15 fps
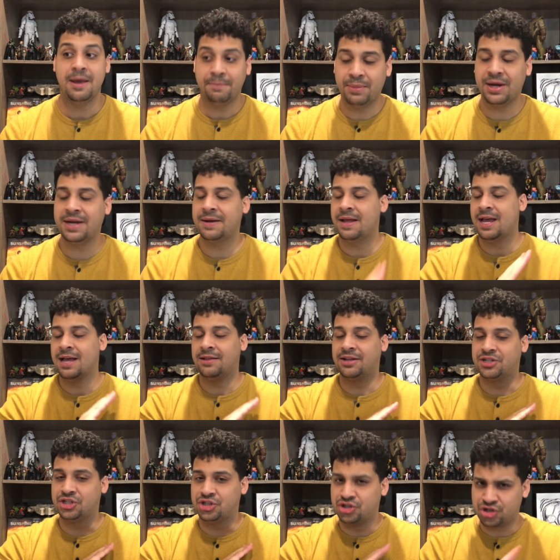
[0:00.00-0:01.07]
but
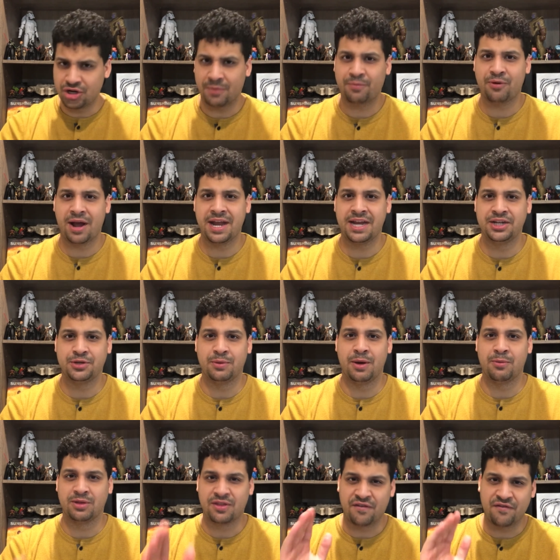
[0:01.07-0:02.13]
let's jump right into
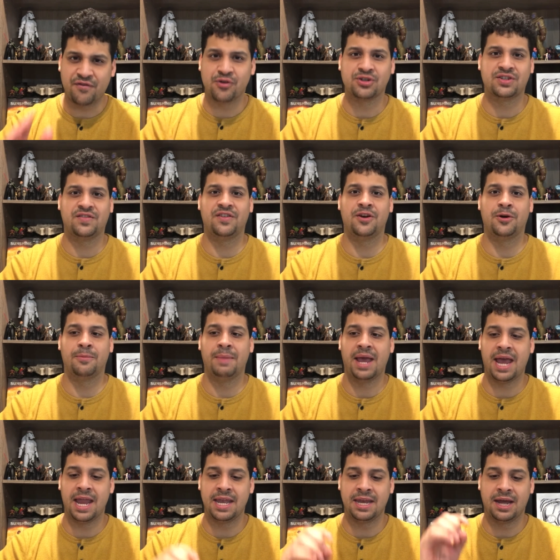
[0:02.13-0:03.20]
it with the first film,
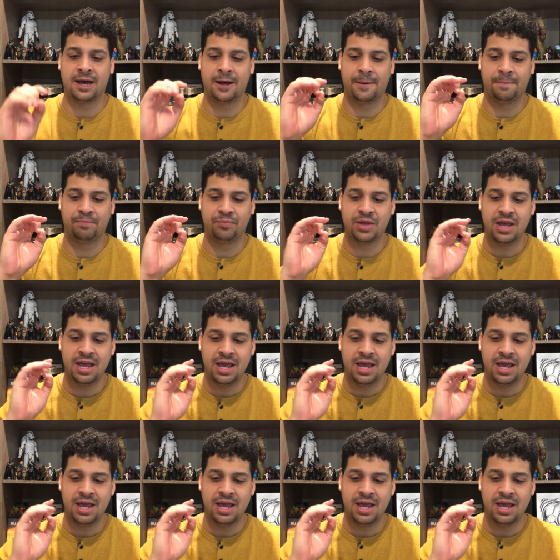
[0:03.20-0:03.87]
and, um,